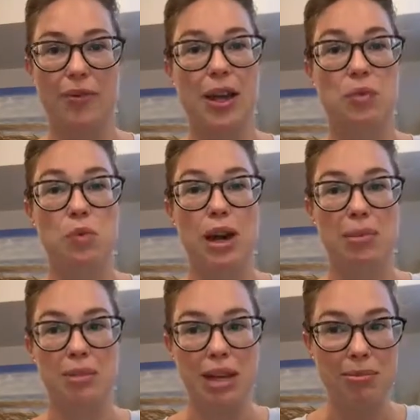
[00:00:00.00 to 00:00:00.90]
And what I
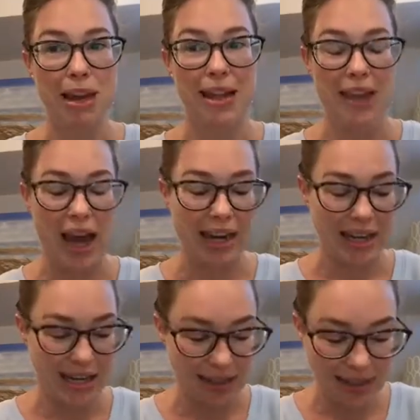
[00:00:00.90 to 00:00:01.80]
mean by that
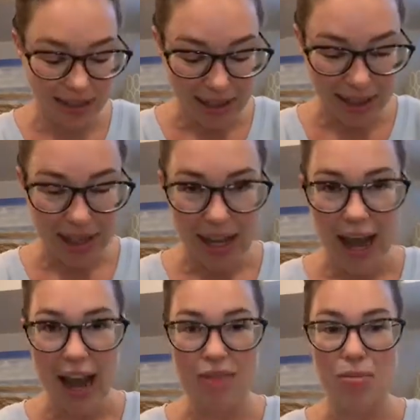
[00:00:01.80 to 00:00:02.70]
is
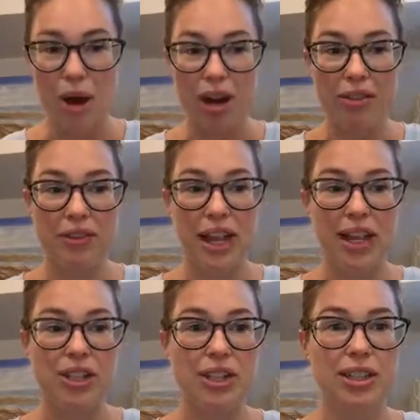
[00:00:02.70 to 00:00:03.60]
have
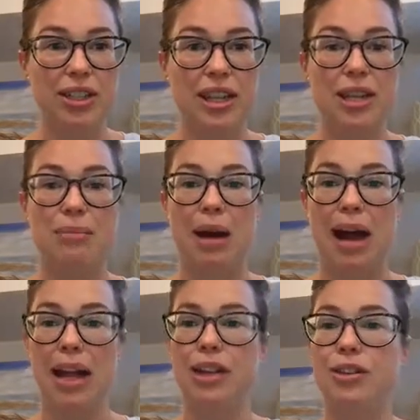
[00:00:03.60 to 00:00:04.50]
modifications in
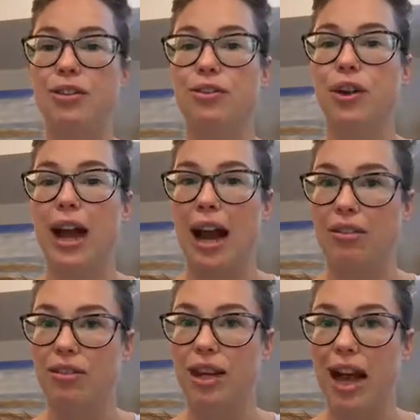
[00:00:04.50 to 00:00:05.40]
mind for
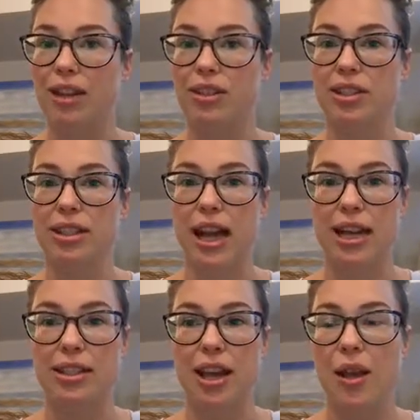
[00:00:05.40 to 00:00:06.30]
every
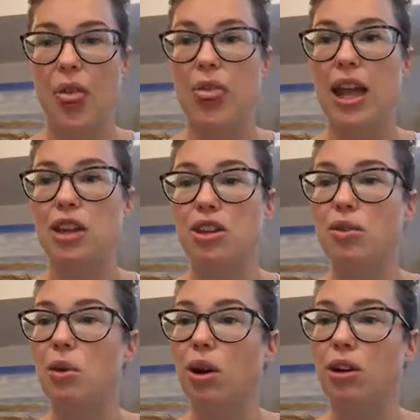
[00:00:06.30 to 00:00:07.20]
exercise that
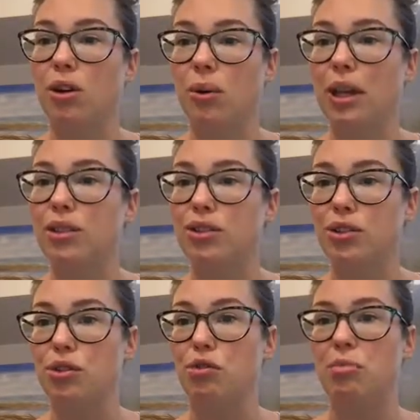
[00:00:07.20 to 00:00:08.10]
you are going
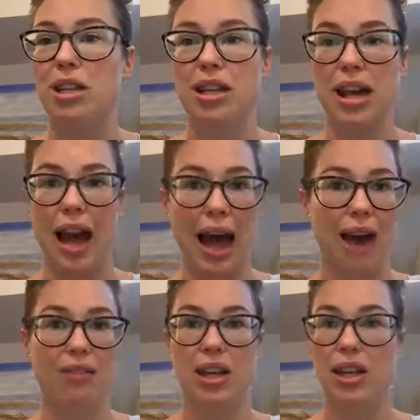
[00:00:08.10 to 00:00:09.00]
to be
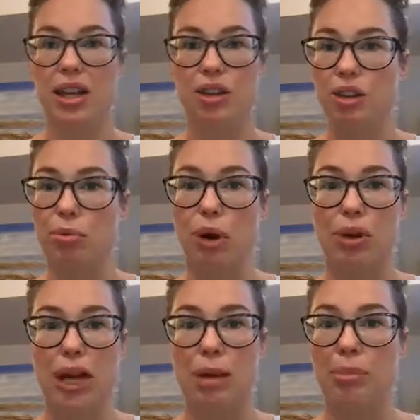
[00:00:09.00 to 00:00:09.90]
having in your
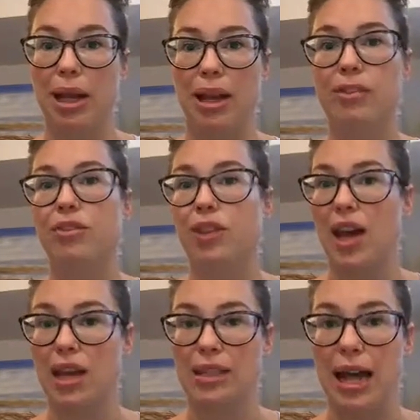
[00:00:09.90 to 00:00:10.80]
program plan for
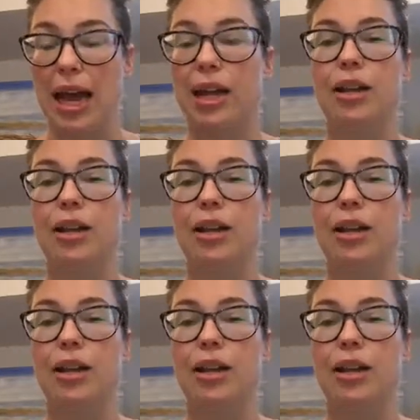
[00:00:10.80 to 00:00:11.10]
that day.